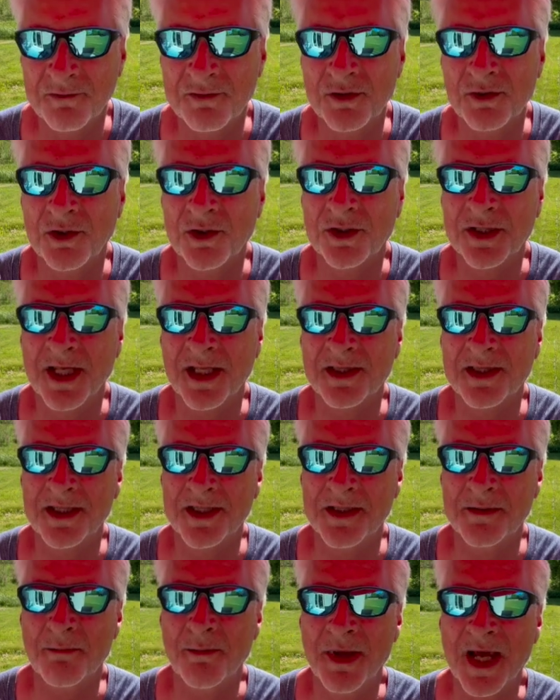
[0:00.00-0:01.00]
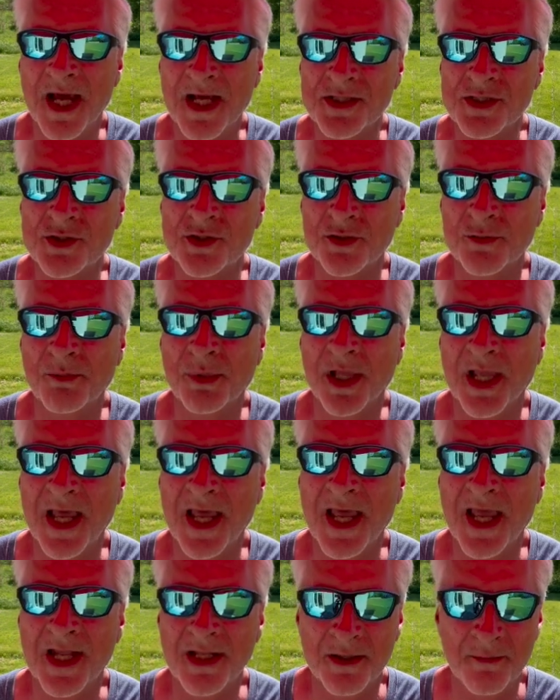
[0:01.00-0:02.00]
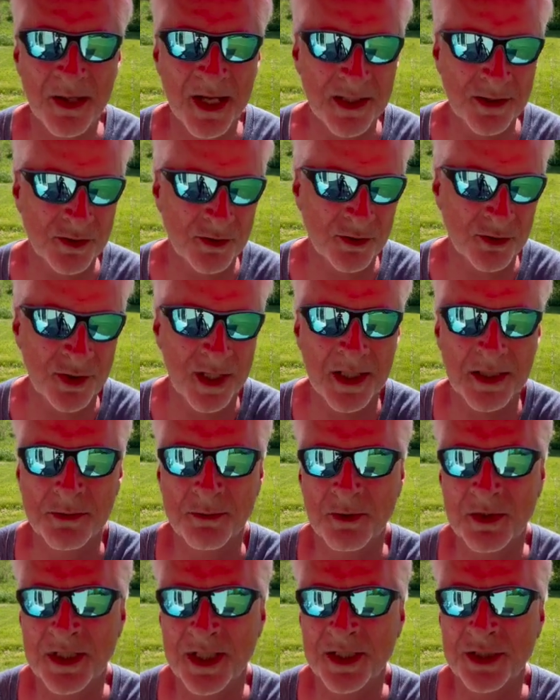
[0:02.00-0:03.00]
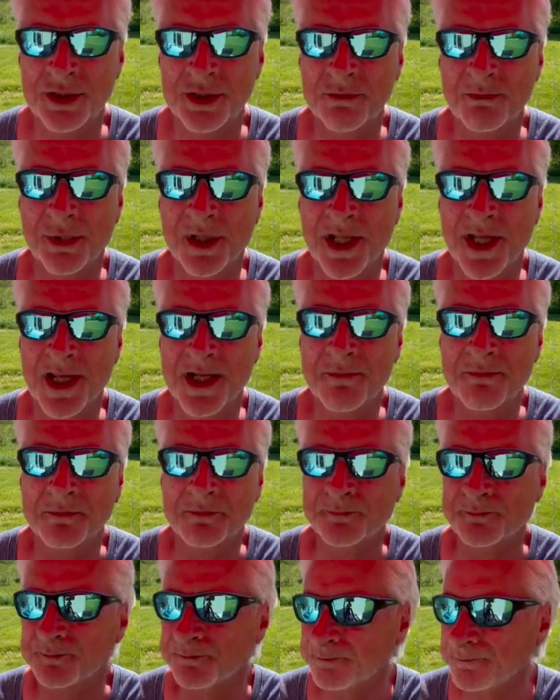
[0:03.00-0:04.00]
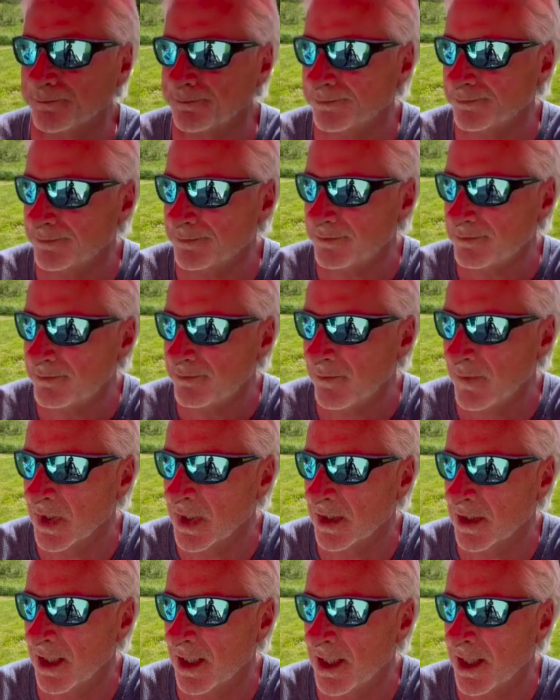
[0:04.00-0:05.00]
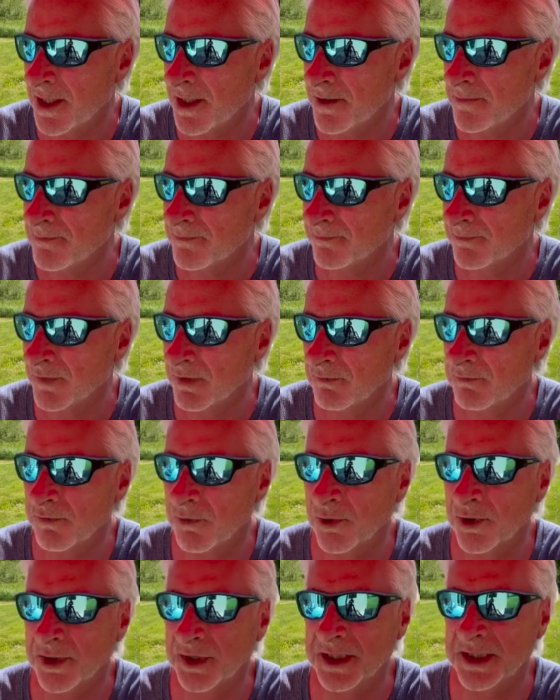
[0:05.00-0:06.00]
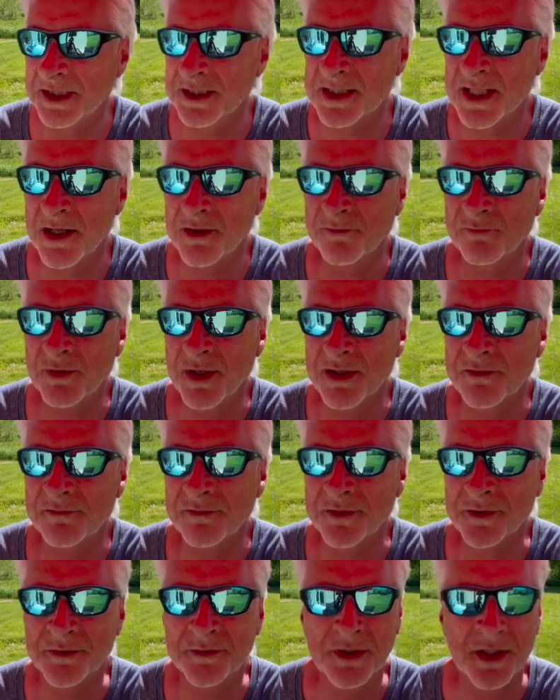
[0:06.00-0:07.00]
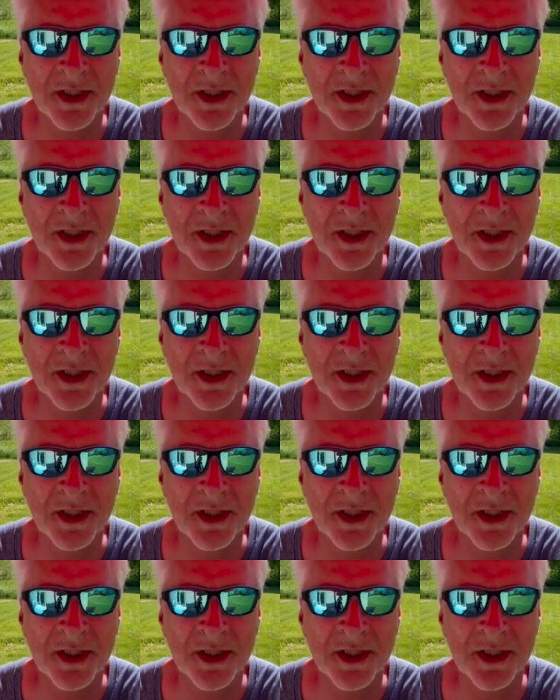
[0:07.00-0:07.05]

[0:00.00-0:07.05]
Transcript: you look at the master plan, the master transportation plan for the town of Renfrew,